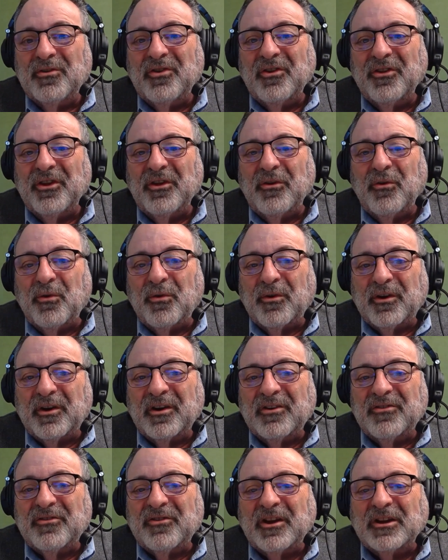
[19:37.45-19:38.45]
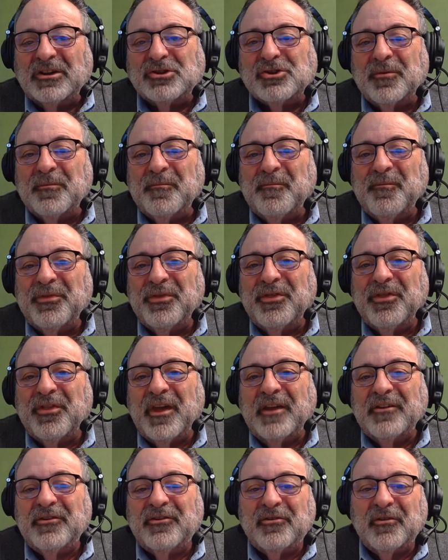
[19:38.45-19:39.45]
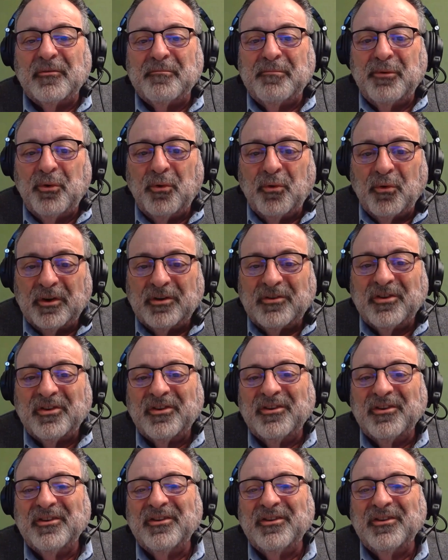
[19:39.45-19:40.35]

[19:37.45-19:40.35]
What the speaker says: to the organization that support